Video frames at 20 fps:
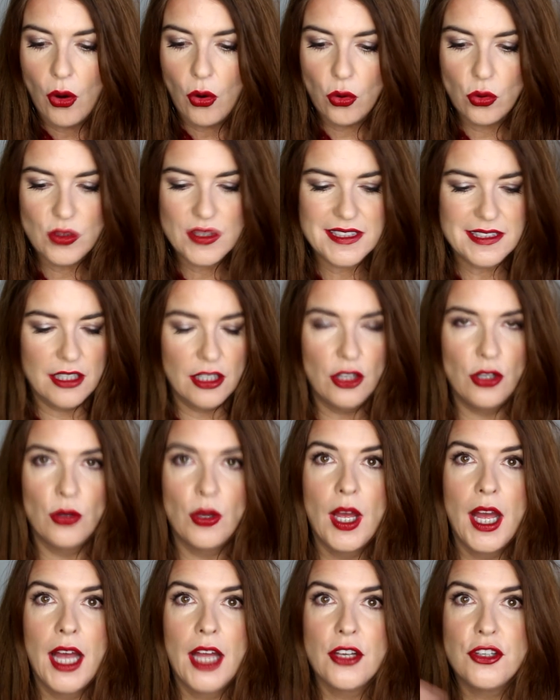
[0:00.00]

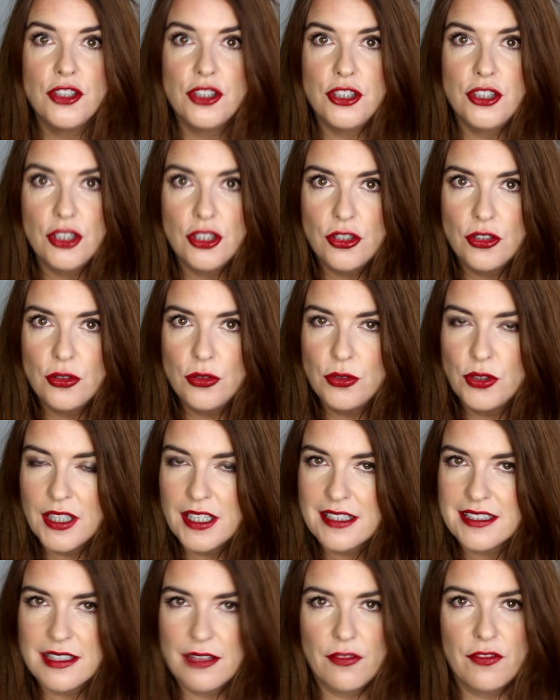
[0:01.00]
Also,
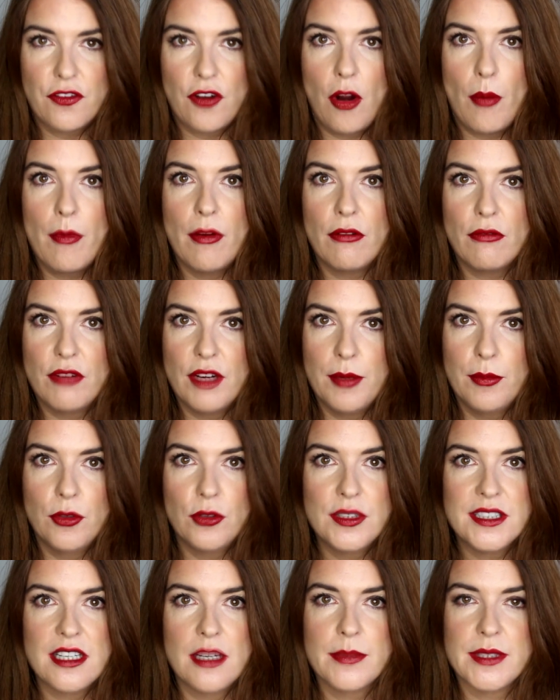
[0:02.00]
newness from
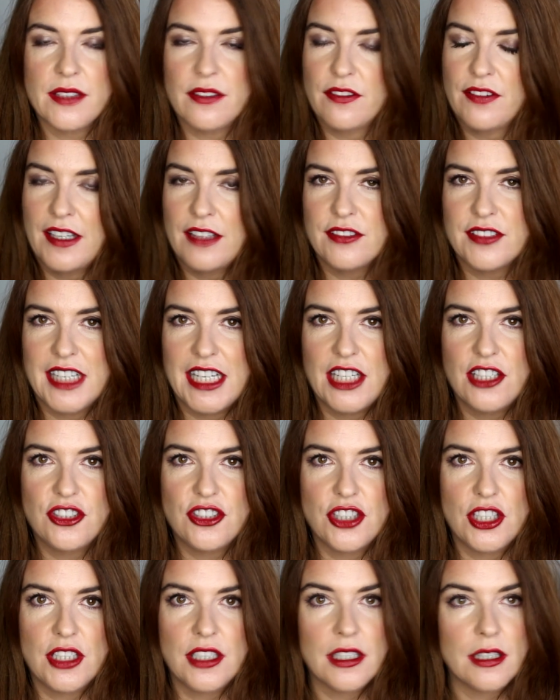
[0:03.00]
Rimmel in terms of
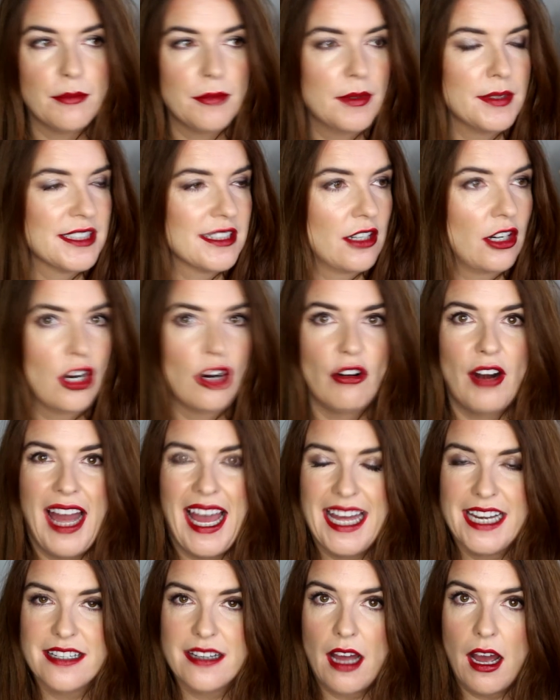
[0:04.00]
foundation,
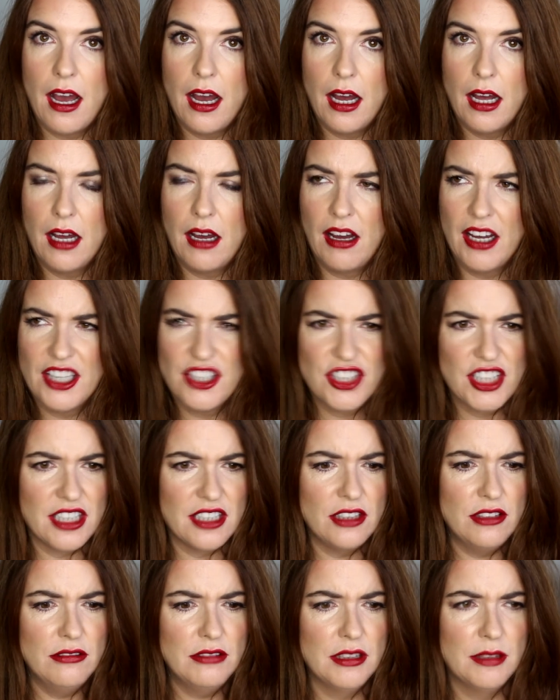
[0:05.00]
mascara and
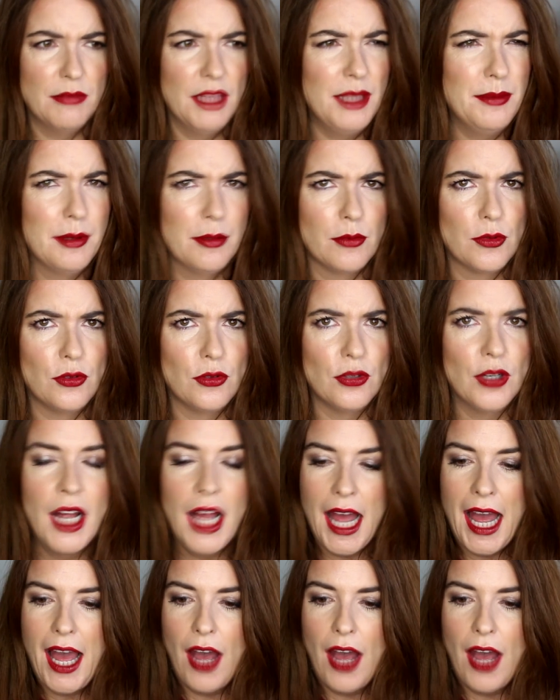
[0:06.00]
eyeshadow and maybe more.